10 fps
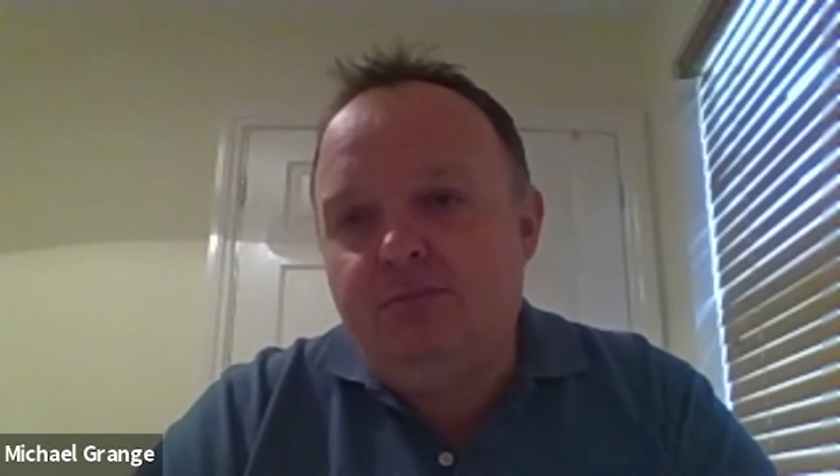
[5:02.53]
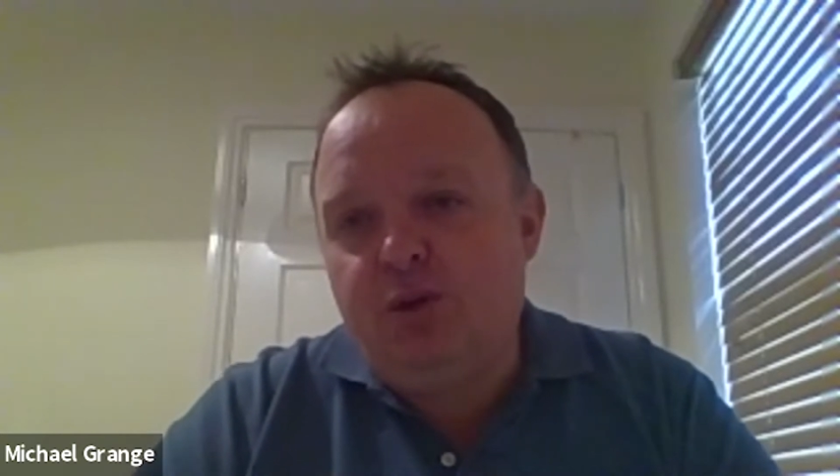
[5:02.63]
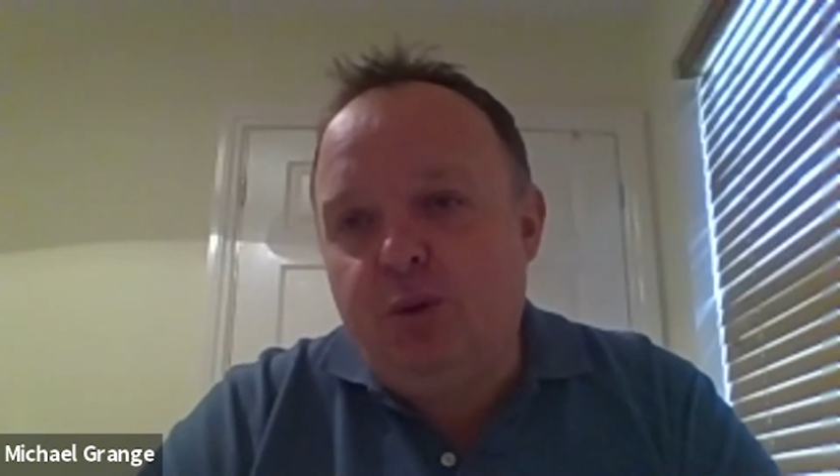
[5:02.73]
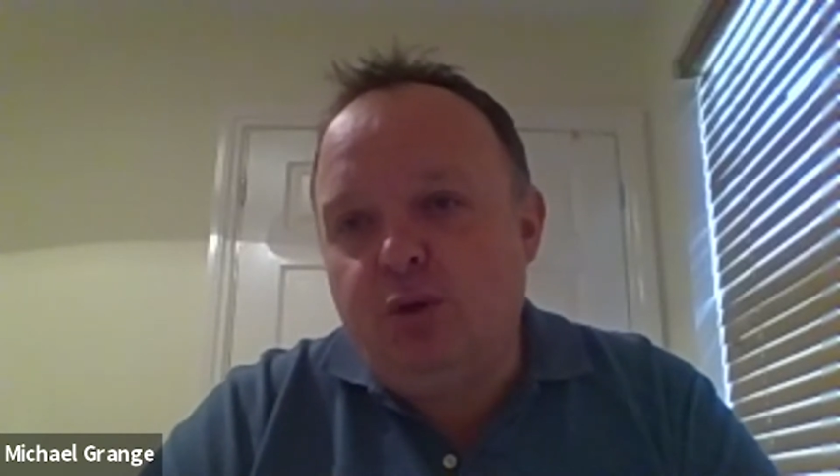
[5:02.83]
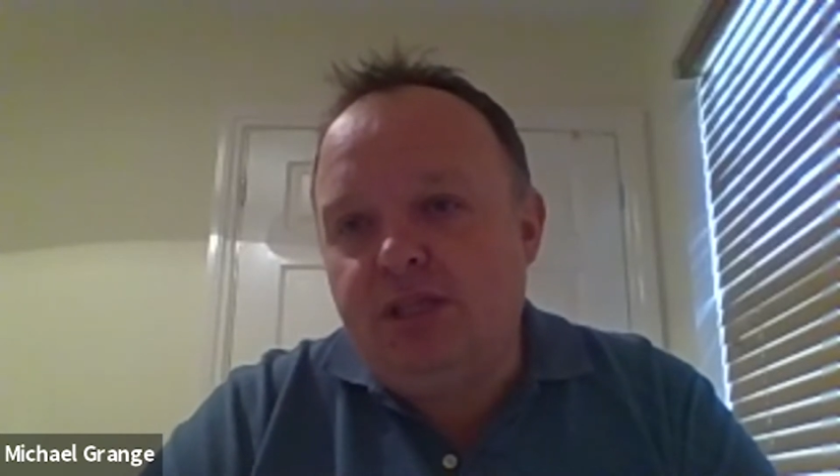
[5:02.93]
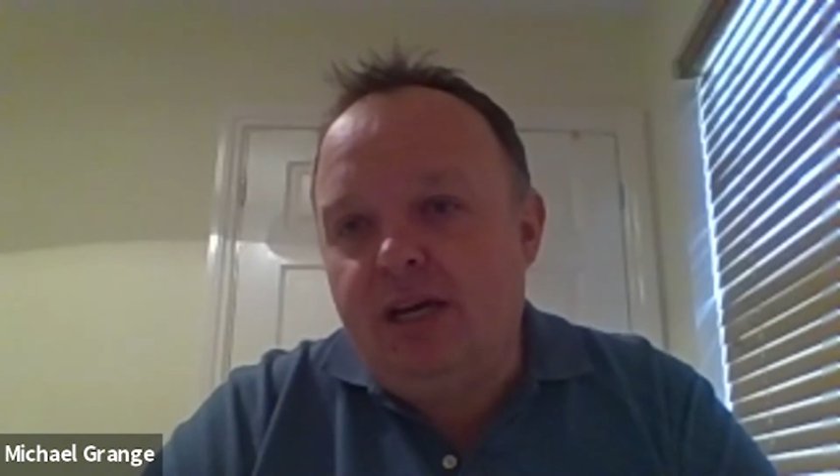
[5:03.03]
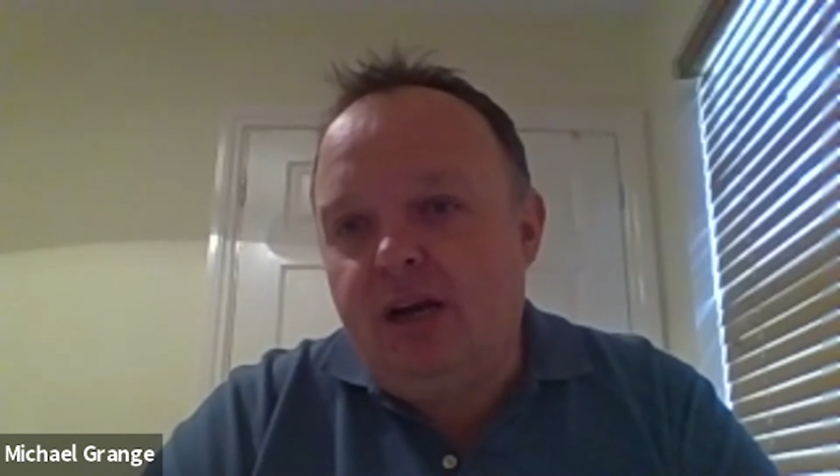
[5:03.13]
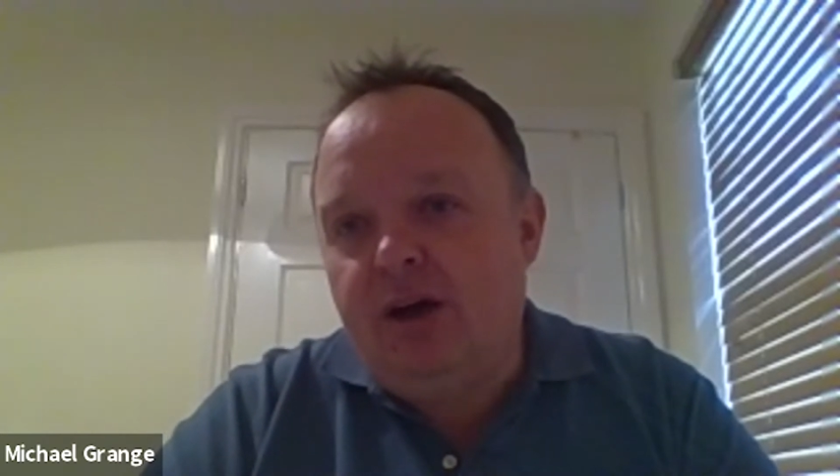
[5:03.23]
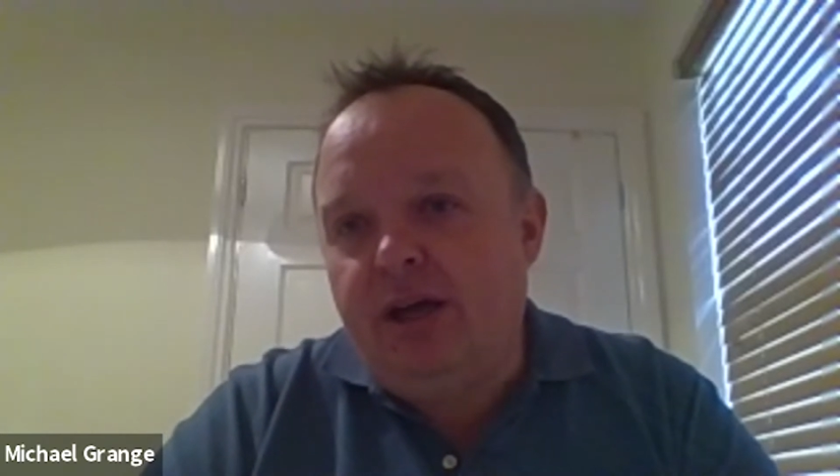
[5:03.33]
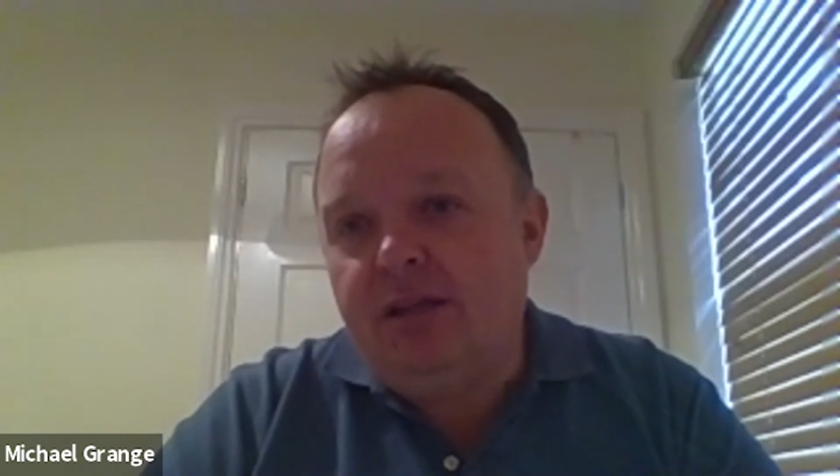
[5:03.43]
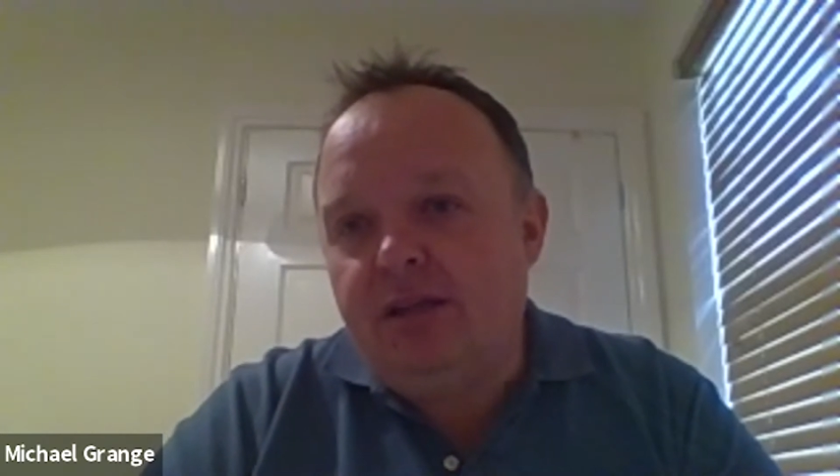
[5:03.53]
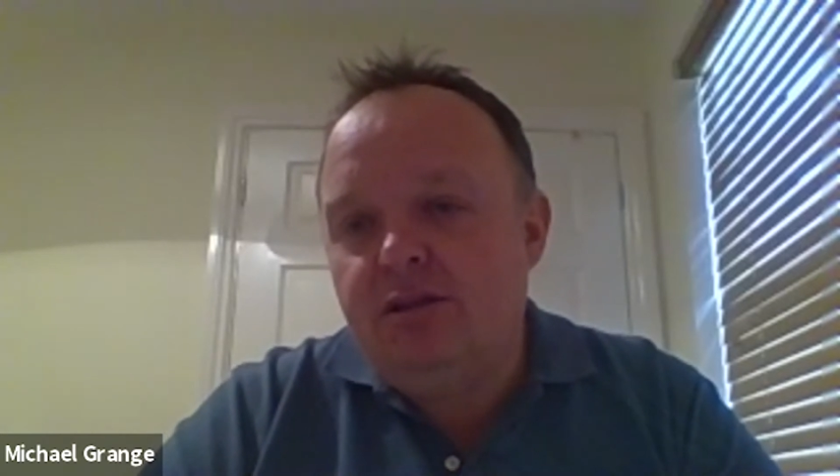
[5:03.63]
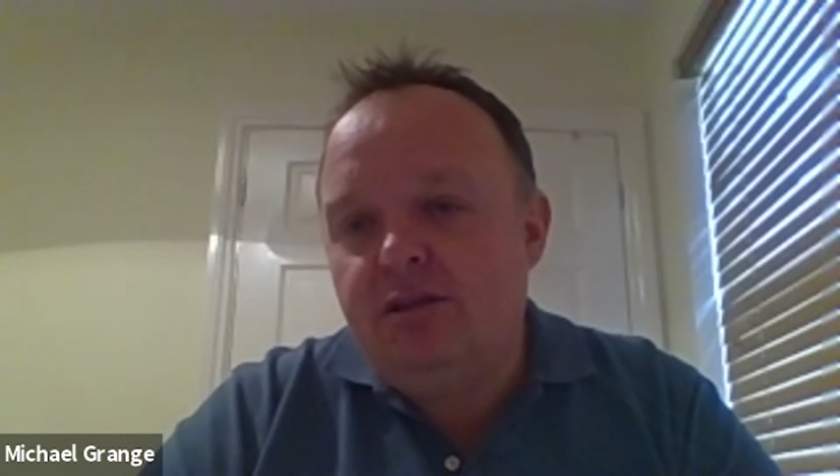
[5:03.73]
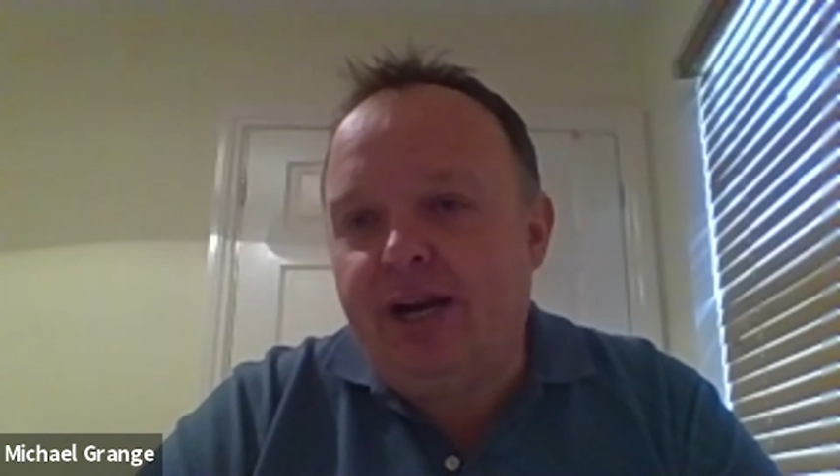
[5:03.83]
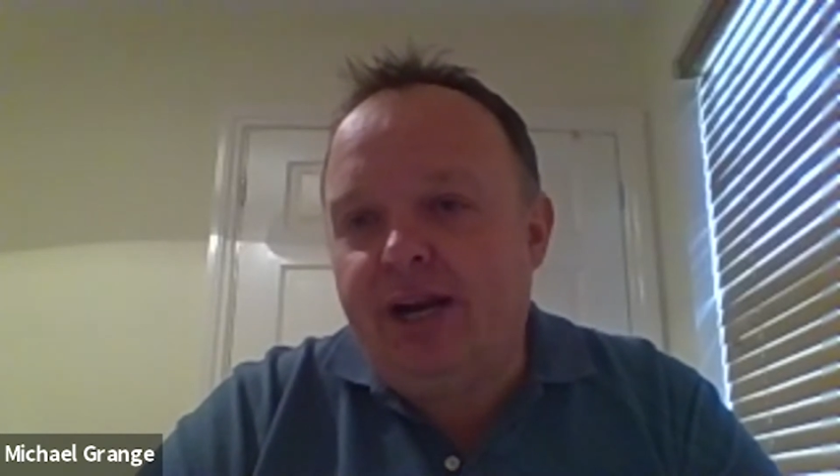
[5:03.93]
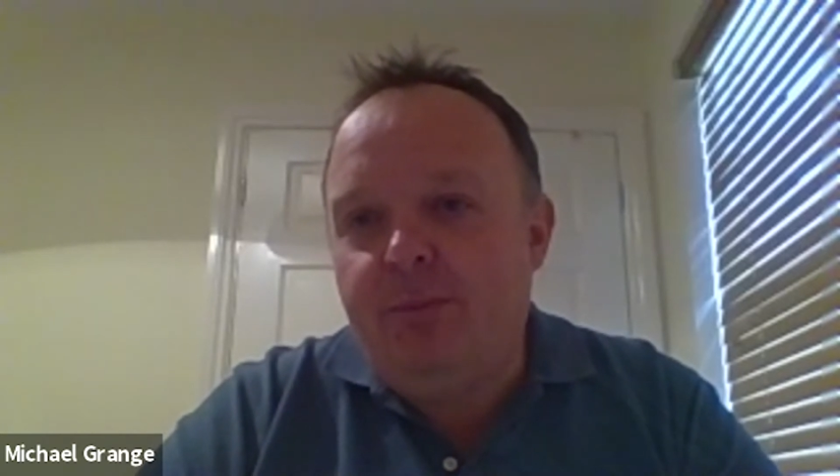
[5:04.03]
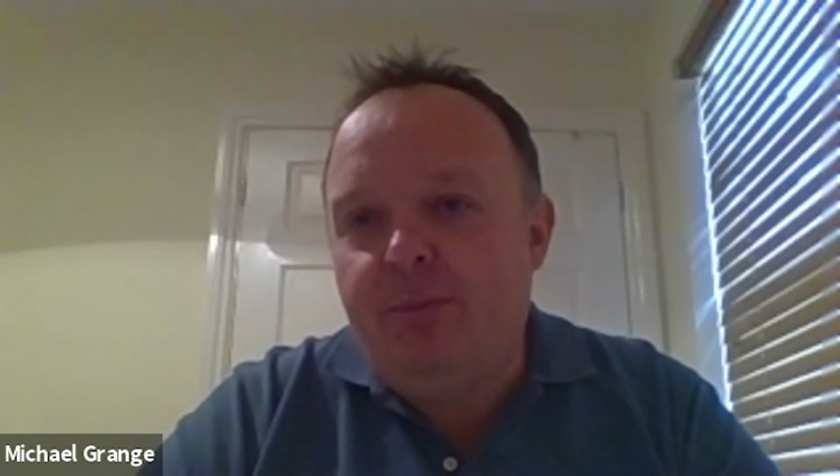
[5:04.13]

supporting clients, trying to help